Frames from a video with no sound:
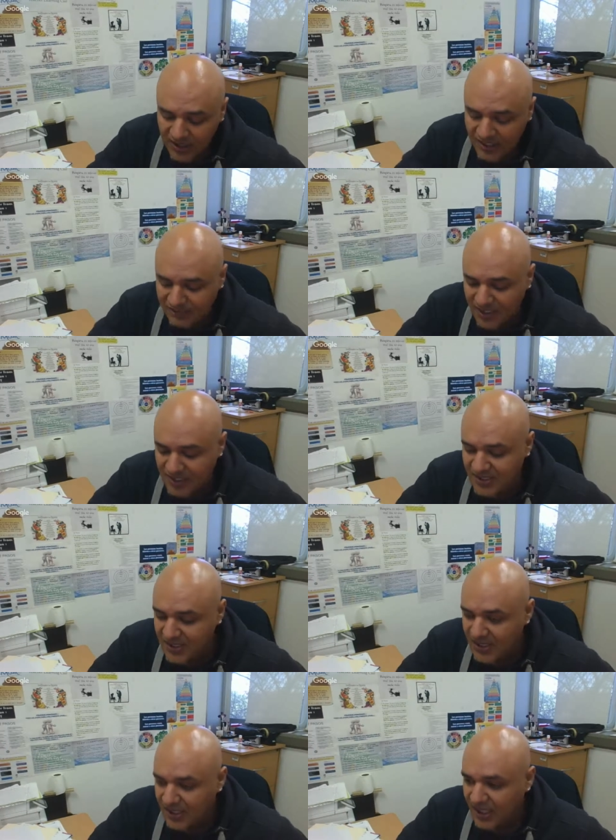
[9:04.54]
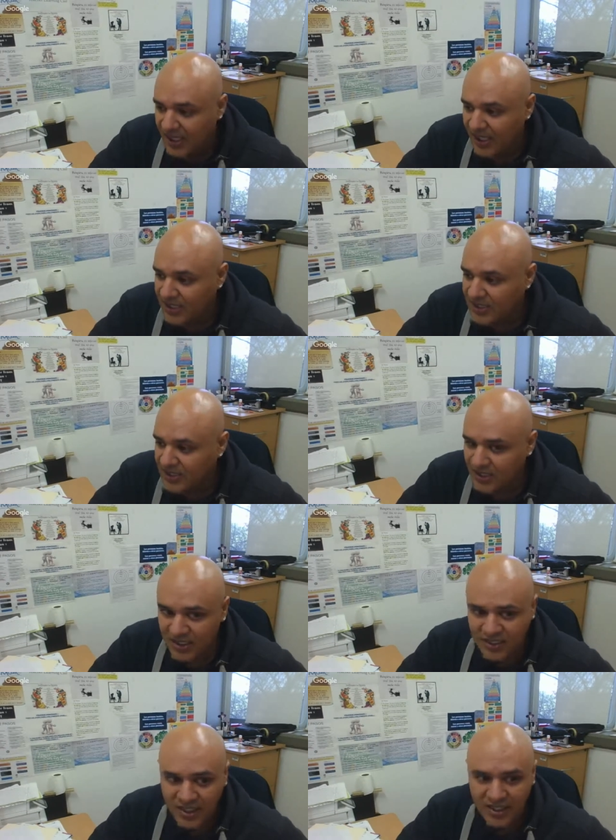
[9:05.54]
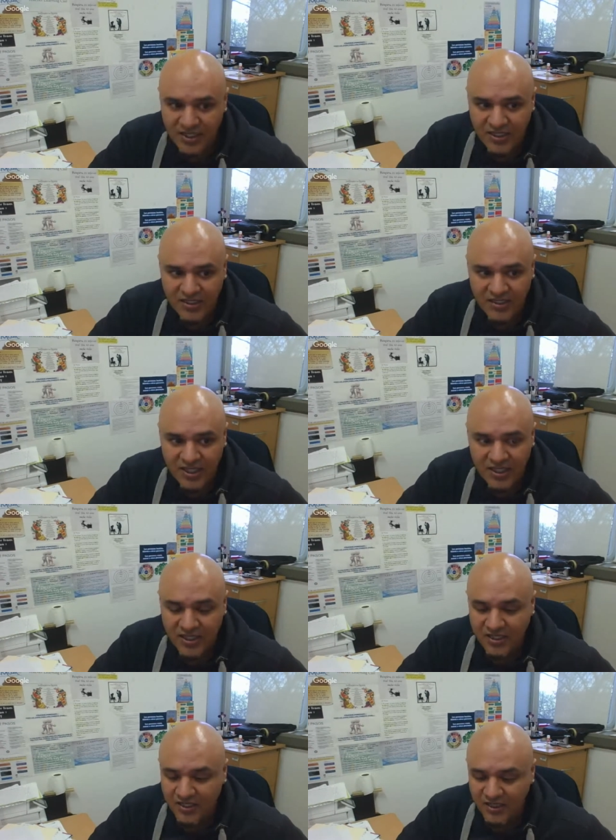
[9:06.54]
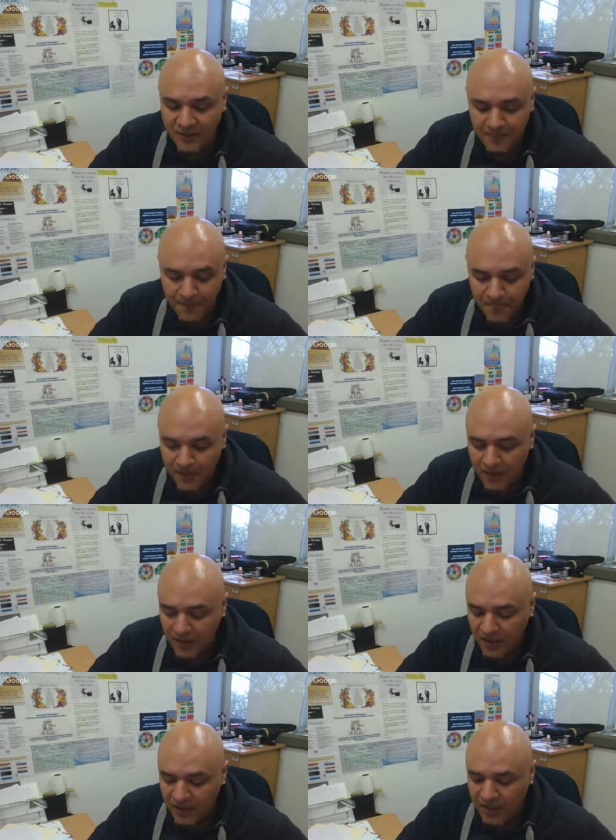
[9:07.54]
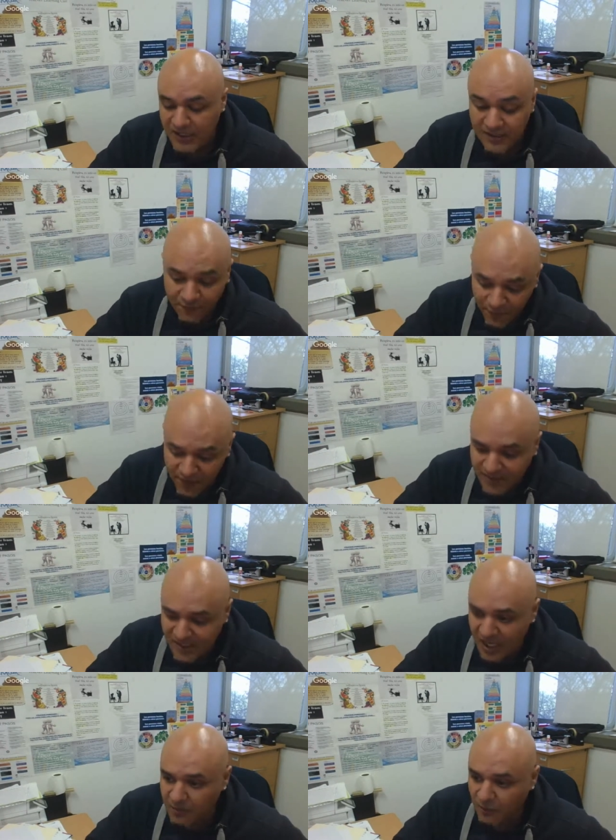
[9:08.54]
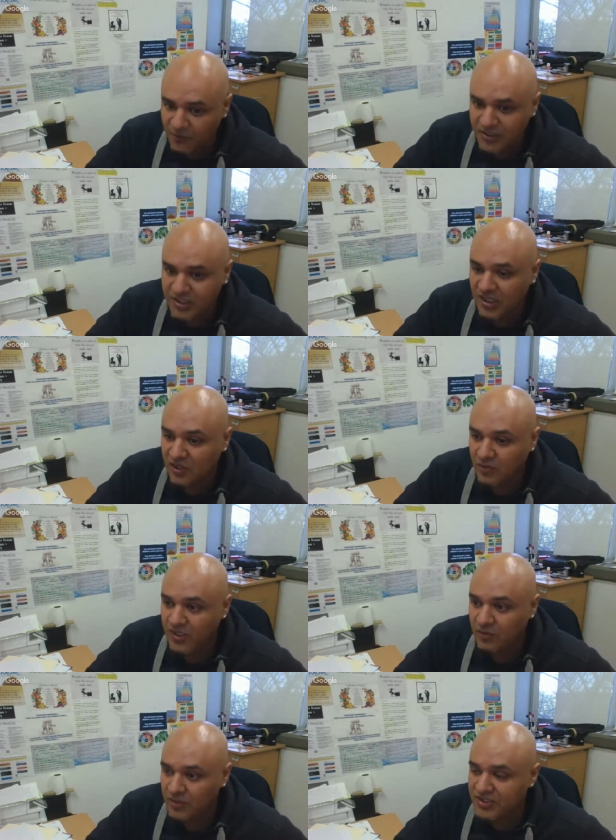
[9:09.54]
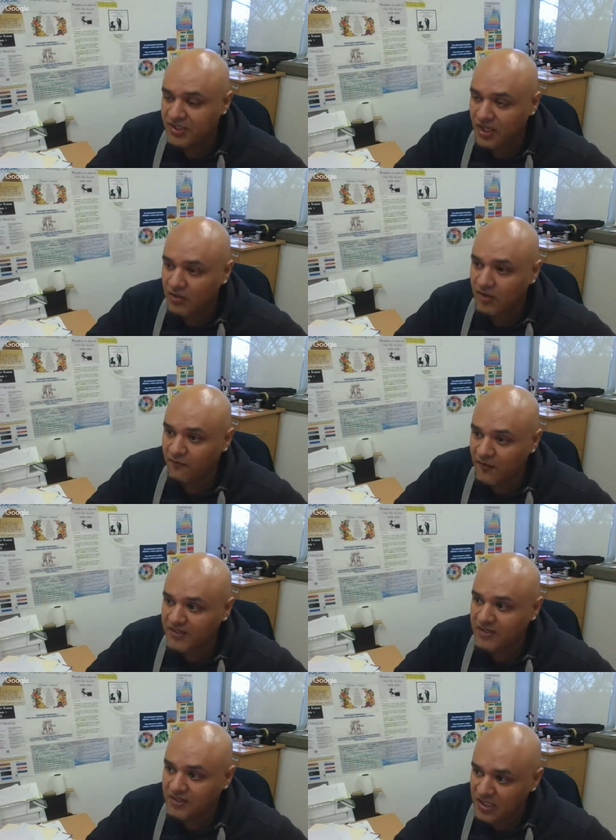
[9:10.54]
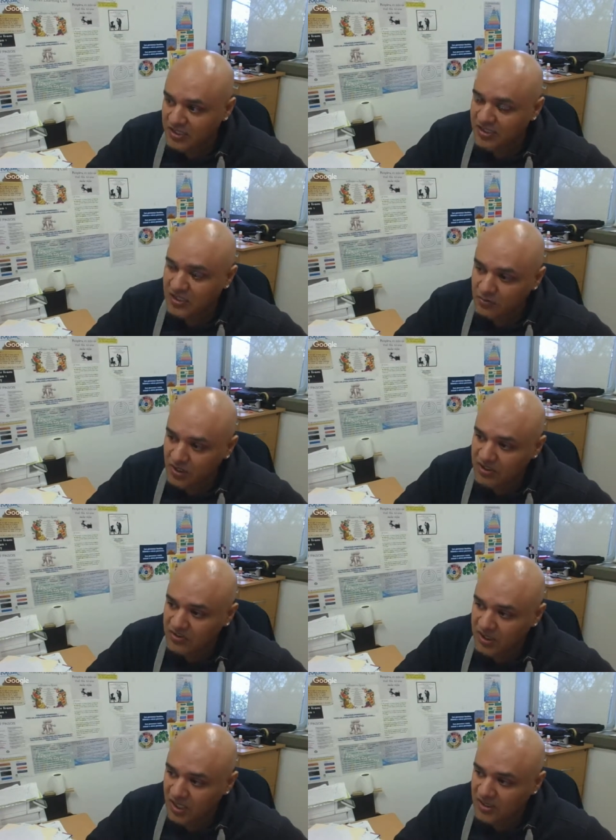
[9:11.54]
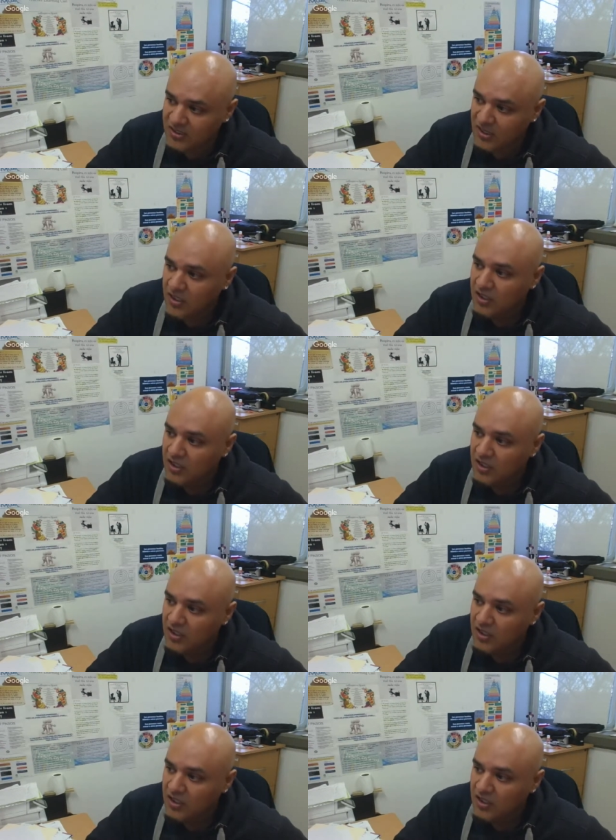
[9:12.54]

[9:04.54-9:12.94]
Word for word: classmates, and uh, they take. Um, it's the first time officially in which they are going to face a teaching situation as